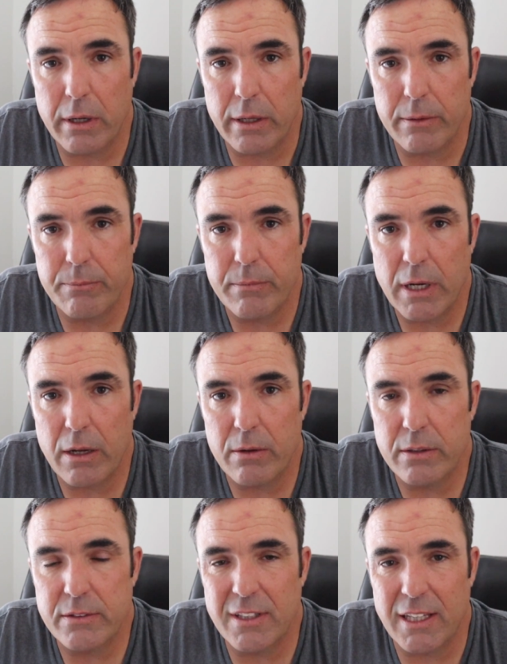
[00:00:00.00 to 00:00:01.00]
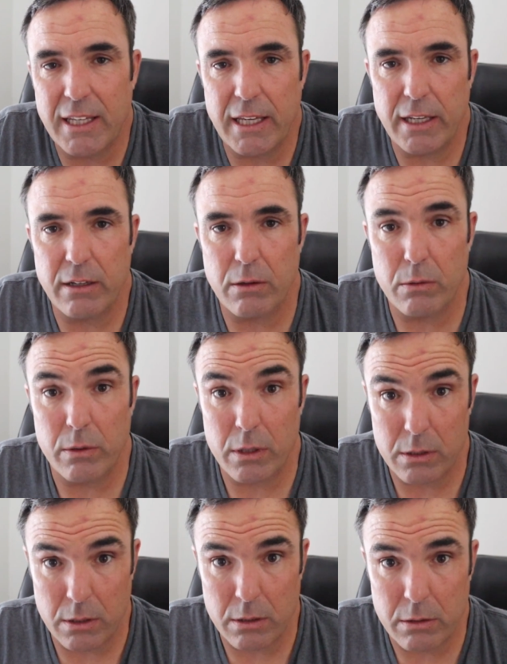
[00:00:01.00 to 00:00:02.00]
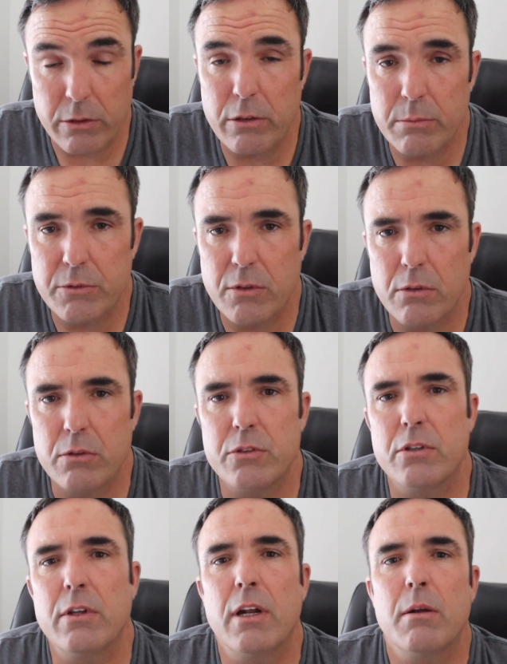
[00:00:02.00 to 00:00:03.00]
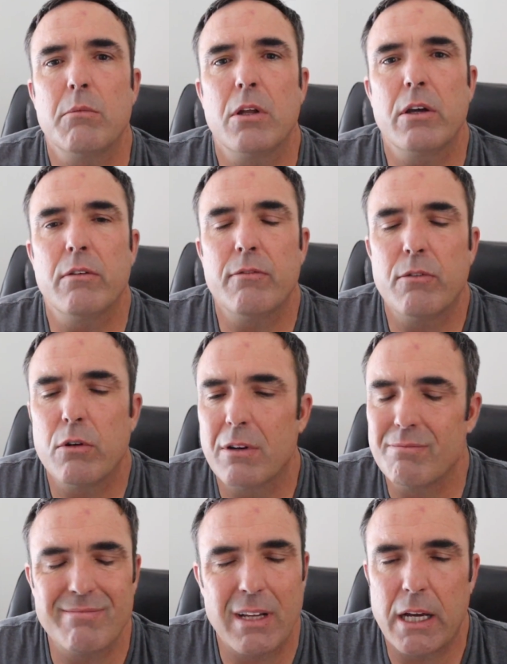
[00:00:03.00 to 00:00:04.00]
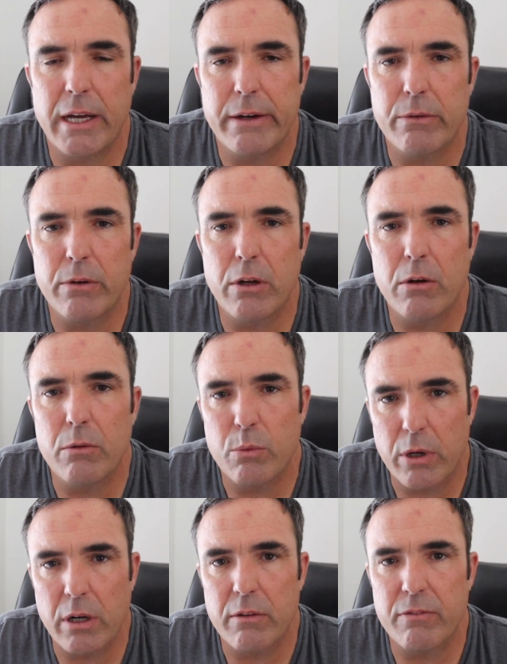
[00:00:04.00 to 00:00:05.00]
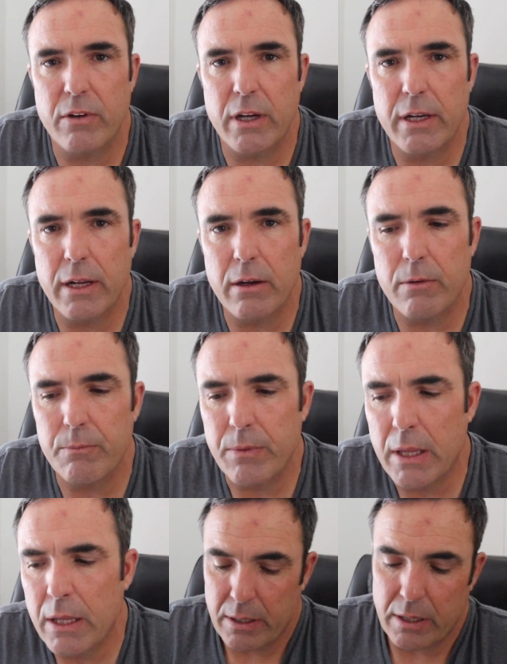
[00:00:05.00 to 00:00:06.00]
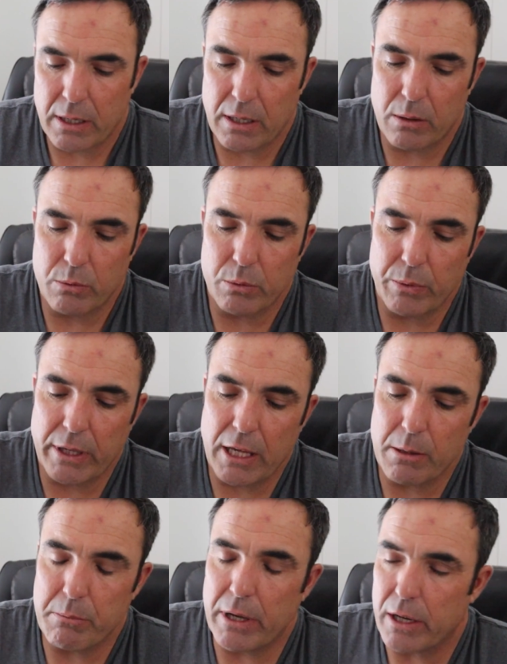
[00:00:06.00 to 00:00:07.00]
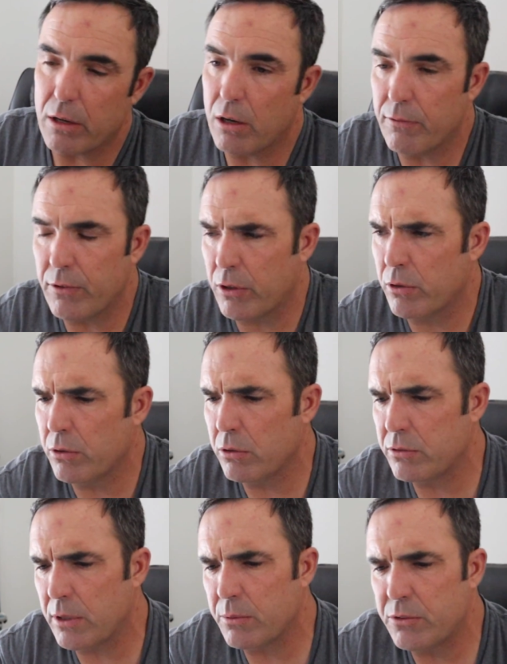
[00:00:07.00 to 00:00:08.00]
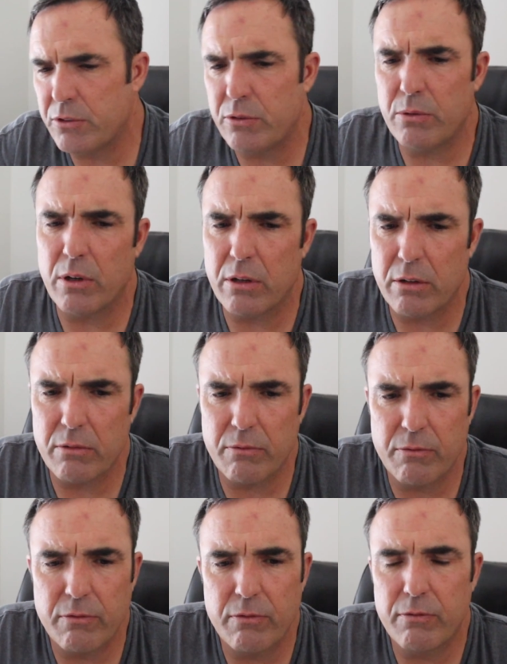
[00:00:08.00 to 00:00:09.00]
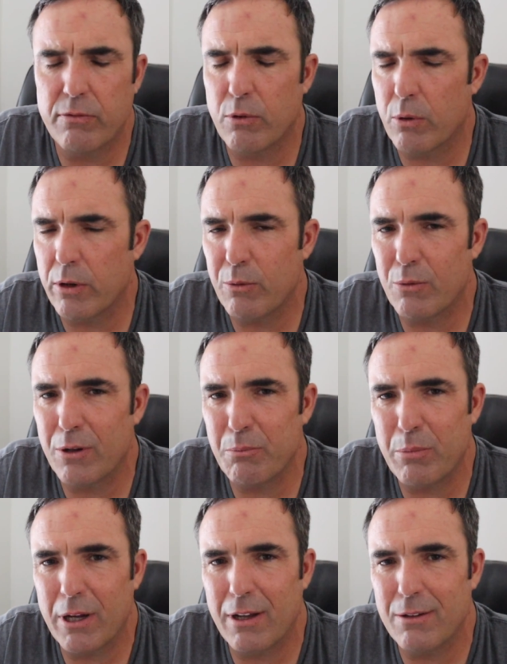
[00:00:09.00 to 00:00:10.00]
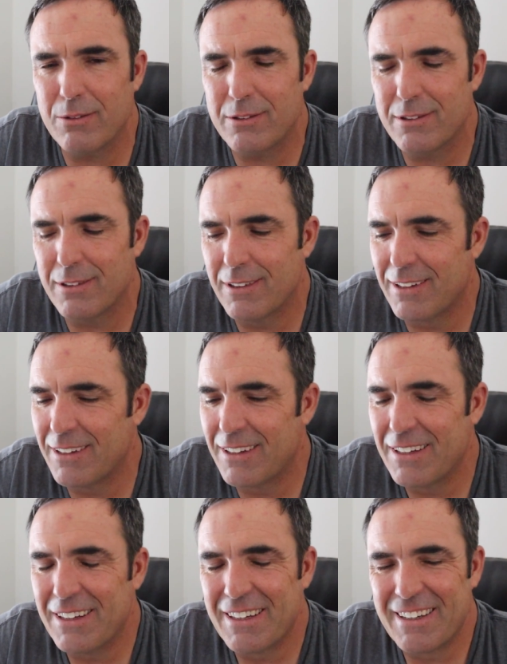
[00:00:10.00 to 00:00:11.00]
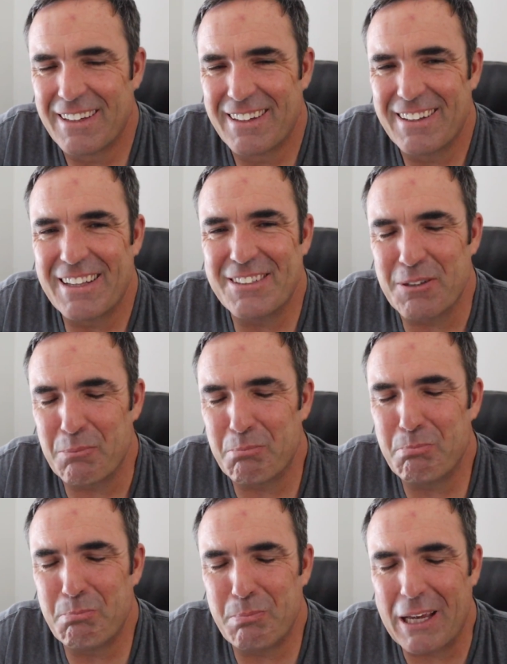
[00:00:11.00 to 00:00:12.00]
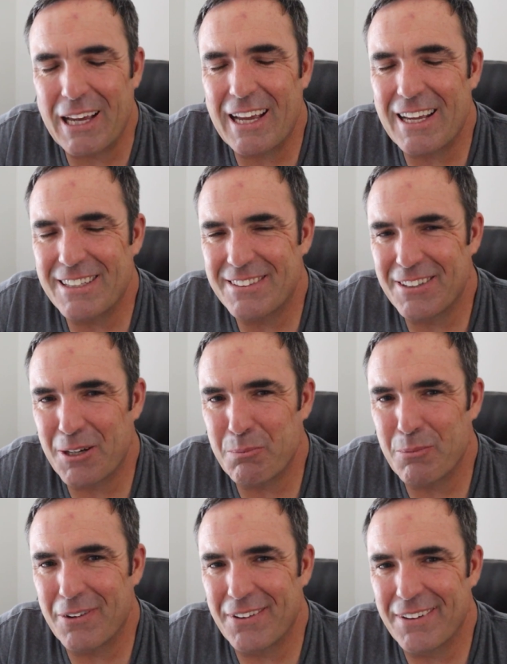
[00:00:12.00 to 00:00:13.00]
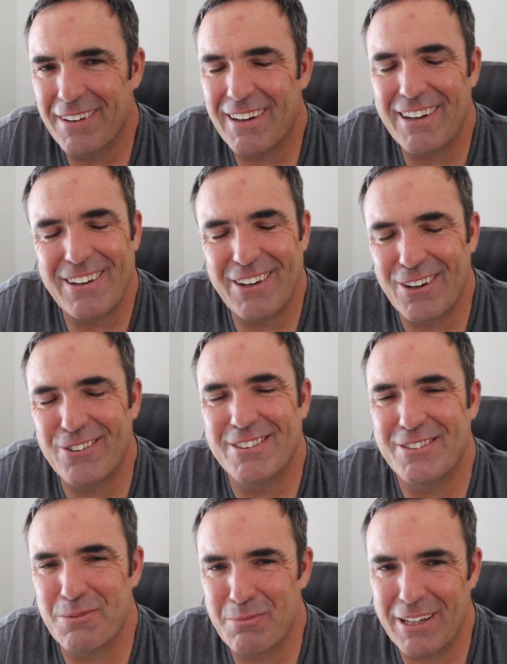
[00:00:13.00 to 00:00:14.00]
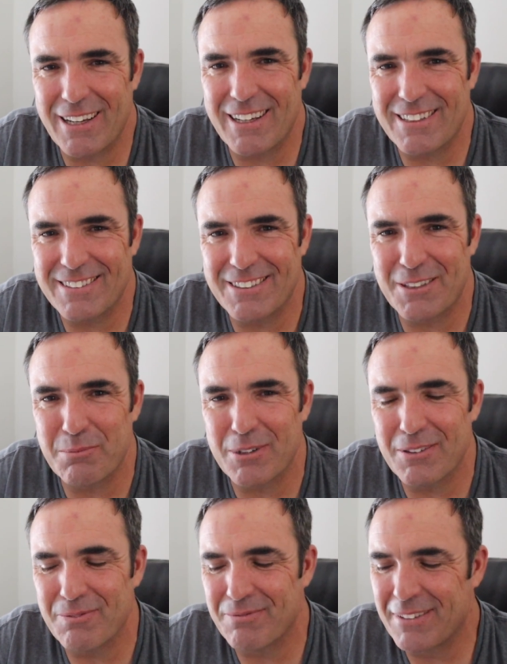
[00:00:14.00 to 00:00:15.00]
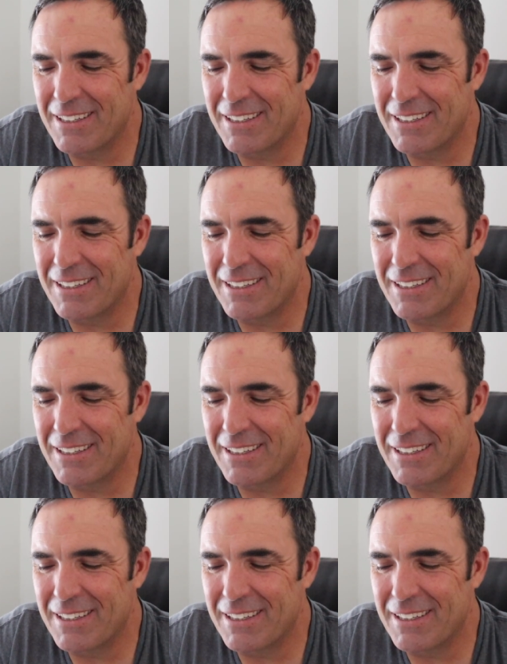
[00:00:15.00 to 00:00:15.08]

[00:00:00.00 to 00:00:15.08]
diet. Now, is the keto the long-term solution that I'm looking for? I don't know. We're going to find out. When we came back off a cruise, I was 241 pounds. That's a big-ass number. I know it's a big-ass number.